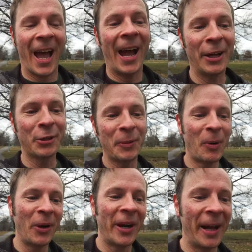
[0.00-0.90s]
actually
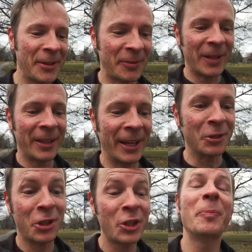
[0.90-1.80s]
pointed out to me that
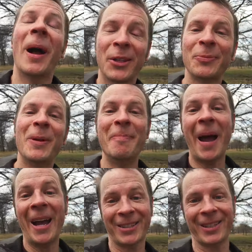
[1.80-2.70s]
she spots me
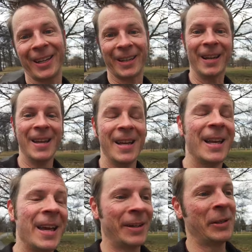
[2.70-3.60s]
masking
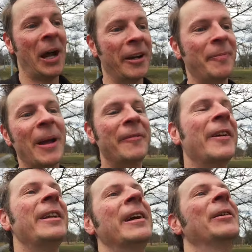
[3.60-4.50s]
in a lot of my
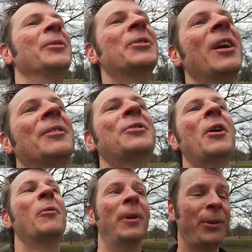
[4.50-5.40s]
videos. And
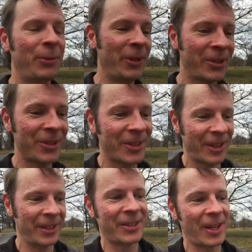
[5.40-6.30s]
so one of the reasons that
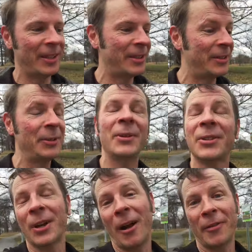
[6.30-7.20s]
I decided to do
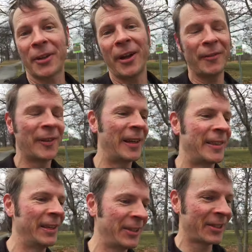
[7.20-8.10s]
this off the cuff
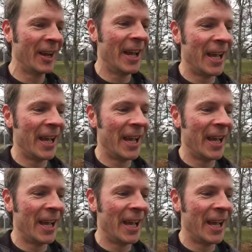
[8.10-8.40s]
like this